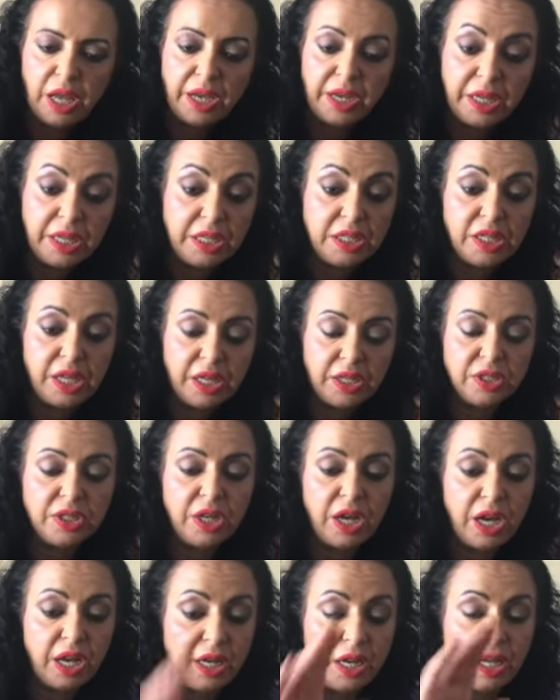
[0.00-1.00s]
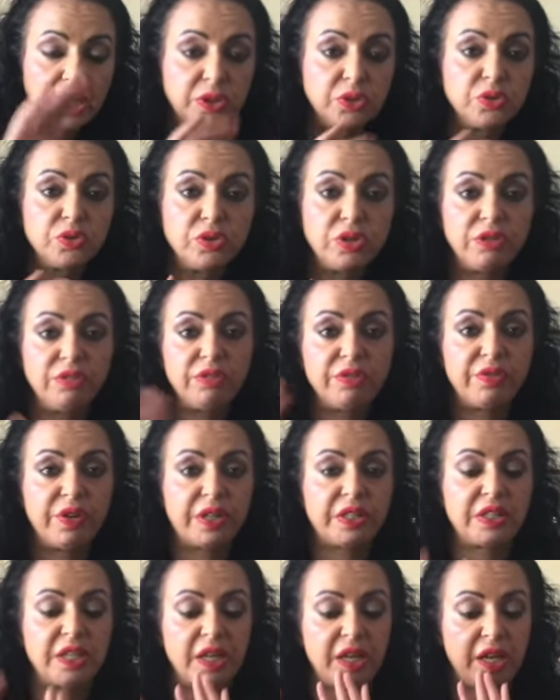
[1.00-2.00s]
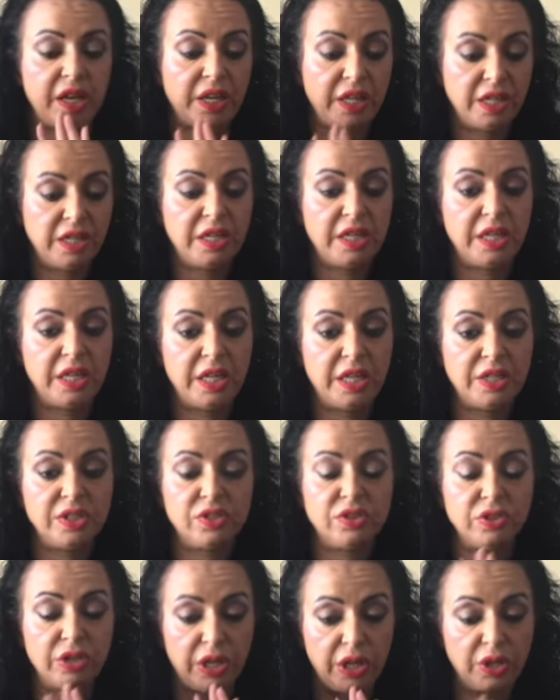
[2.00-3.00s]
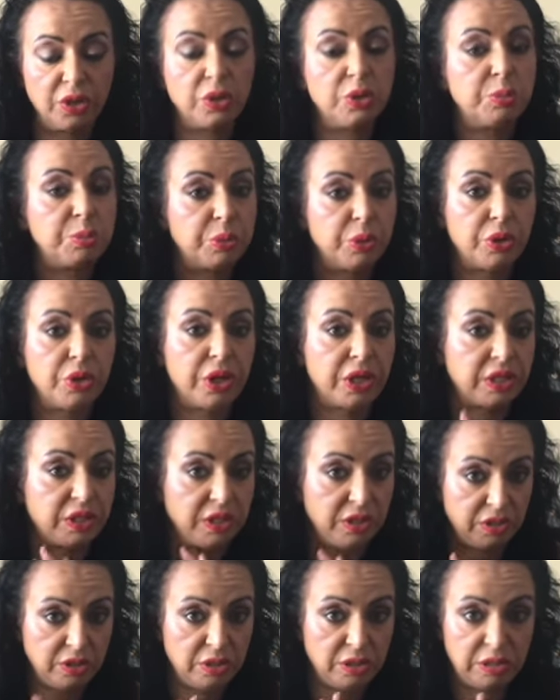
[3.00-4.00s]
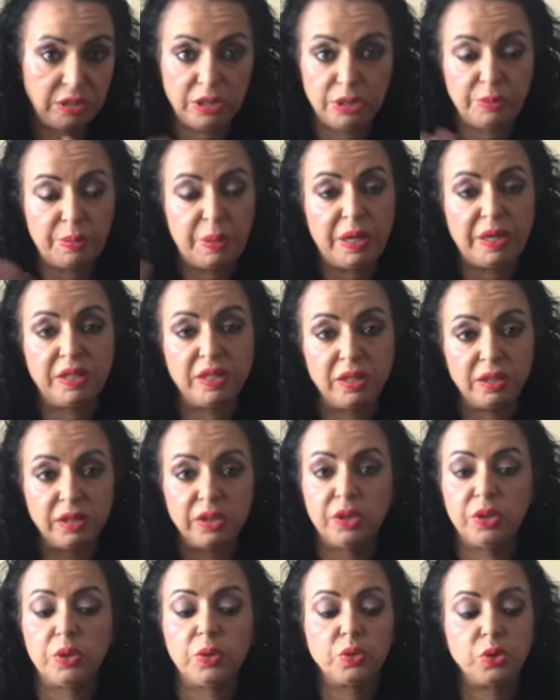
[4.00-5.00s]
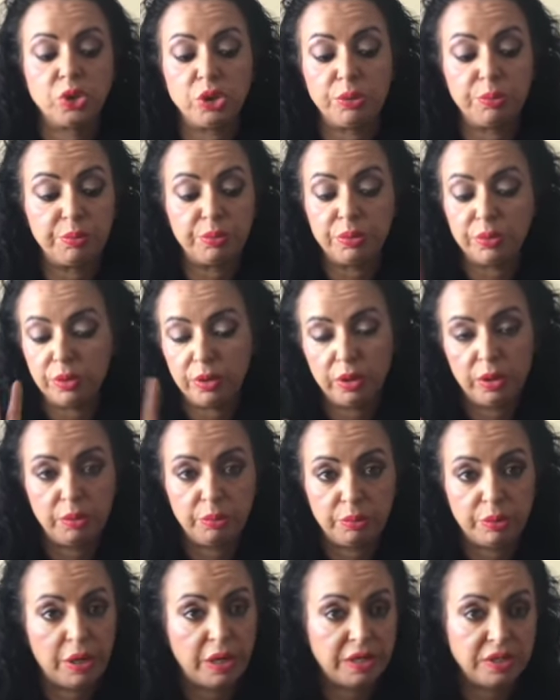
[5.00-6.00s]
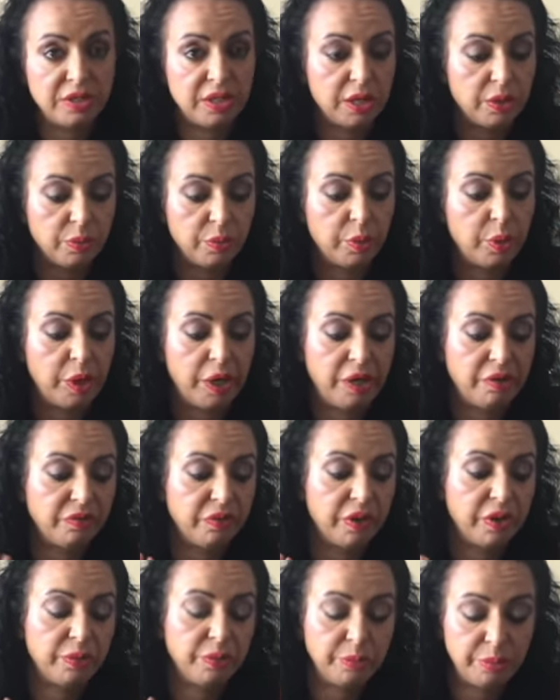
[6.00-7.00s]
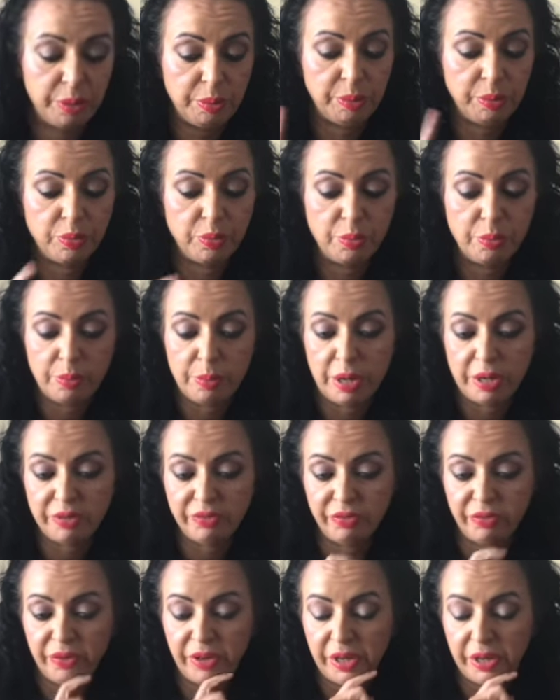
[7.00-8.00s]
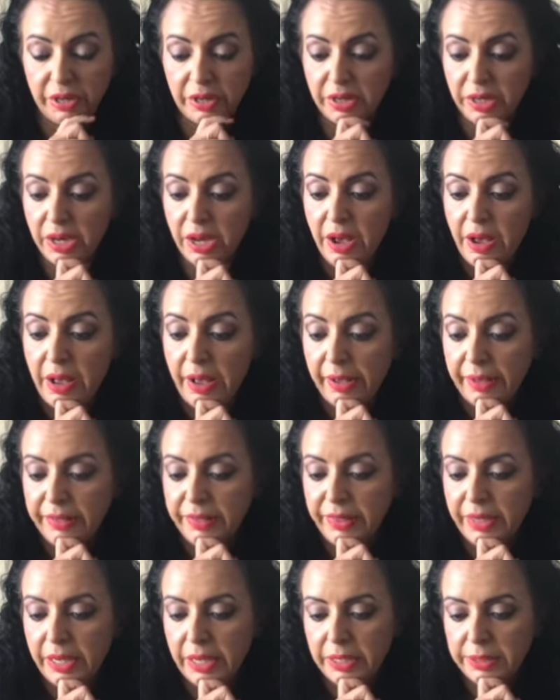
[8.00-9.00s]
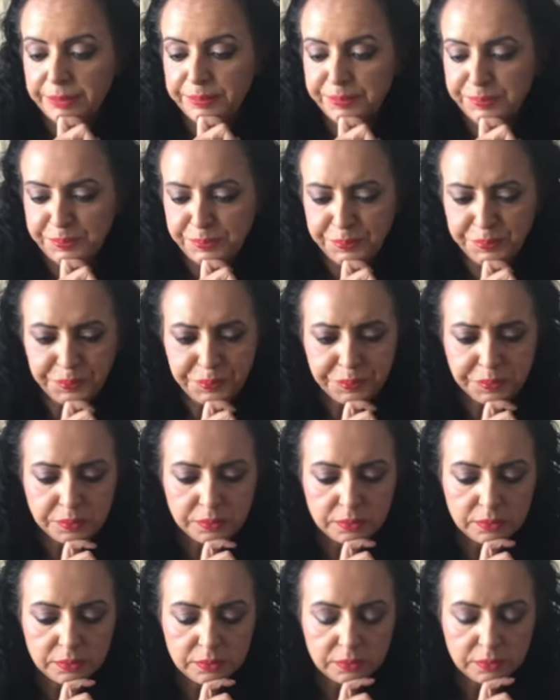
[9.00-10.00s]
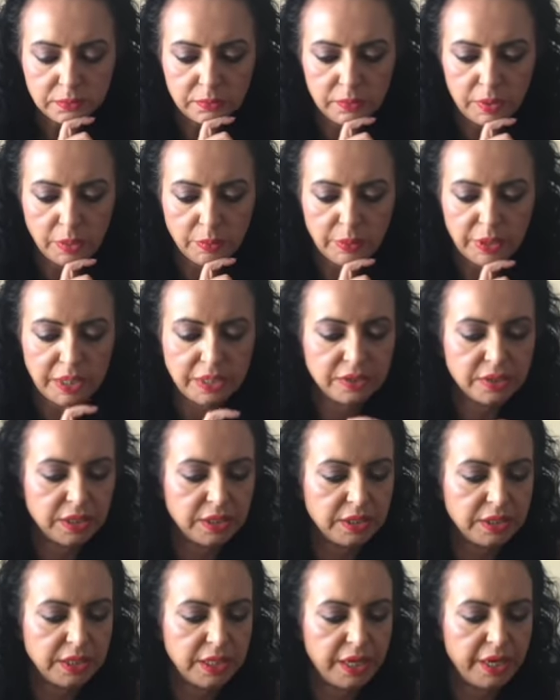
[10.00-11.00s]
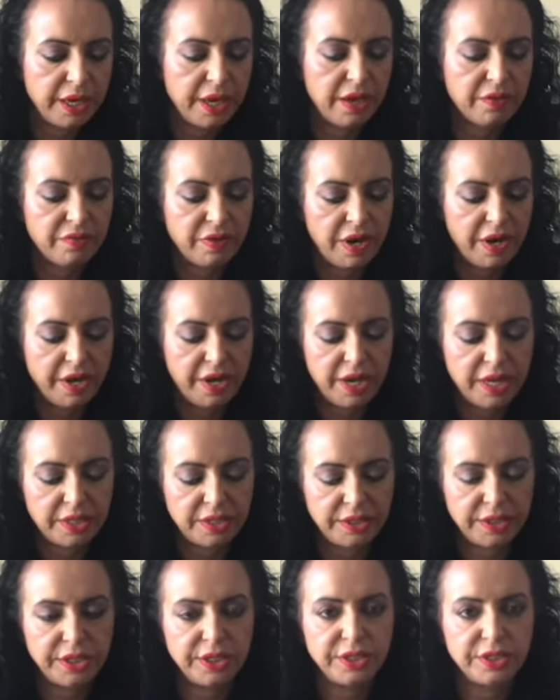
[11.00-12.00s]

it, and I like to see the fact that it is a good product despite the cheap price tag or whatever people might think. Then what else did I have? I had here